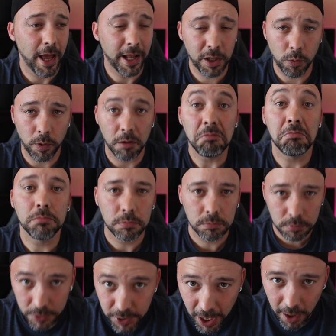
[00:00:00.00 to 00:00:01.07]
anywhere,
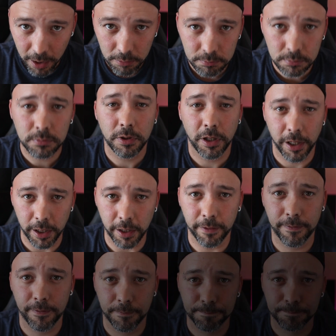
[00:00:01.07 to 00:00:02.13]
yeah, it is.